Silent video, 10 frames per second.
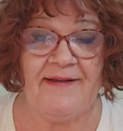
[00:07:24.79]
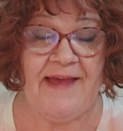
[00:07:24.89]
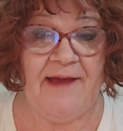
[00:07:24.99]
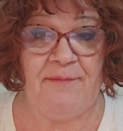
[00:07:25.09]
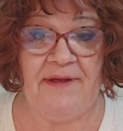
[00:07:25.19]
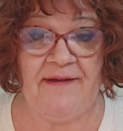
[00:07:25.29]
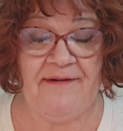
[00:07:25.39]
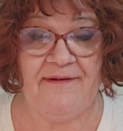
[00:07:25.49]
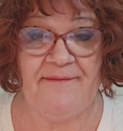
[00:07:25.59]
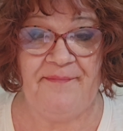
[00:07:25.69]

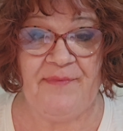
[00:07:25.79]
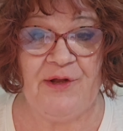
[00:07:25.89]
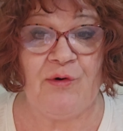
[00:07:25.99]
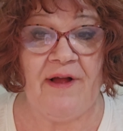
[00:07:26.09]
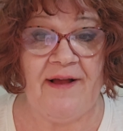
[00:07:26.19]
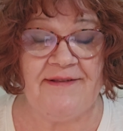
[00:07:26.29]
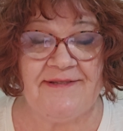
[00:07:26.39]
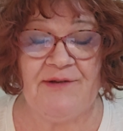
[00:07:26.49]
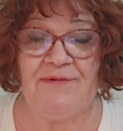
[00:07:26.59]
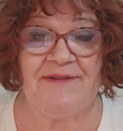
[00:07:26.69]
camping little
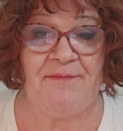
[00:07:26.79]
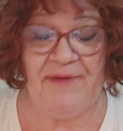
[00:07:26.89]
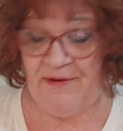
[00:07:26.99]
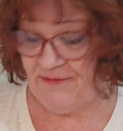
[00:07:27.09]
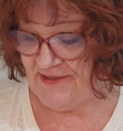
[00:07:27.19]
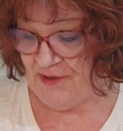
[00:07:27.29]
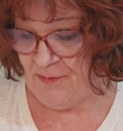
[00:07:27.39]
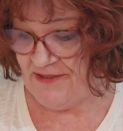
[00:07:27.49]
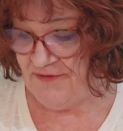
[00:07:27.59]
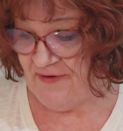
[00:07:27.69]
huts. It was so
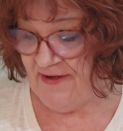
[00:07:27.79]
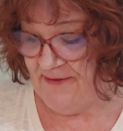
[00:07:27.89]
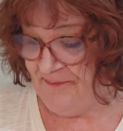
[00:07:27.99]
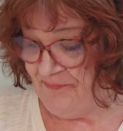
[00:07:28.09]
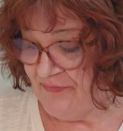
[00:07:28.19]
much fun.